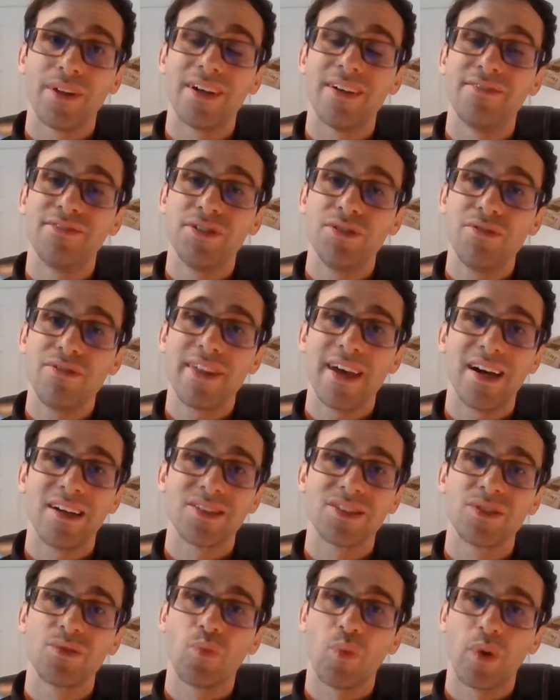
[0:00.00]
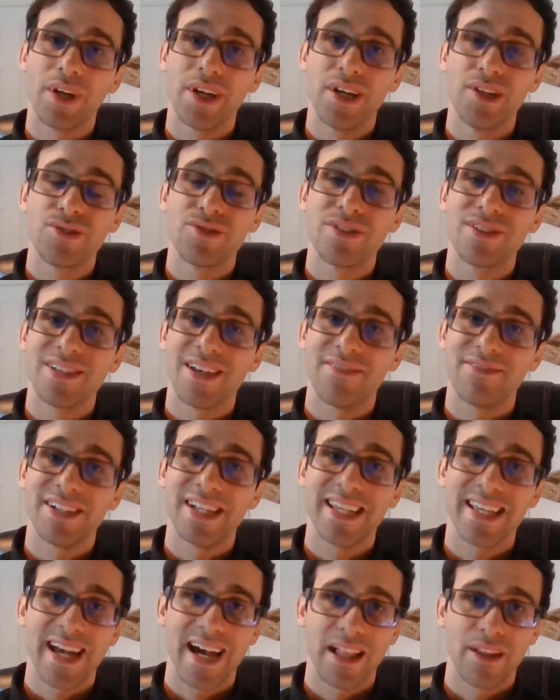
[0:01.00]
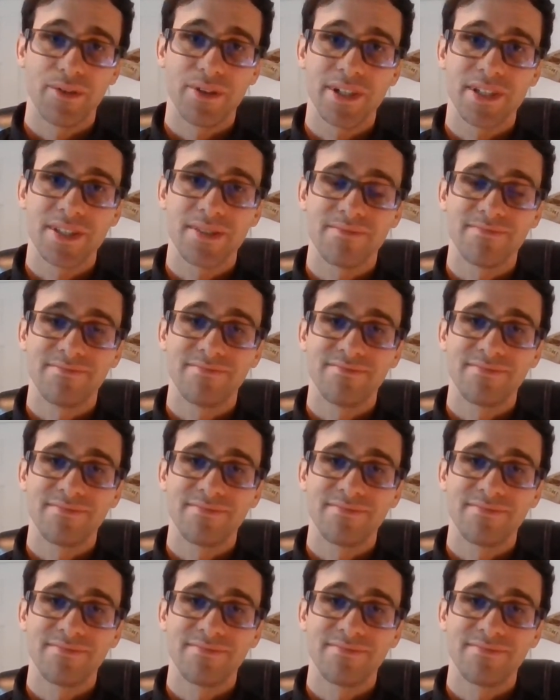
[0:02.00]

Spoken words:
of 2,170 calories.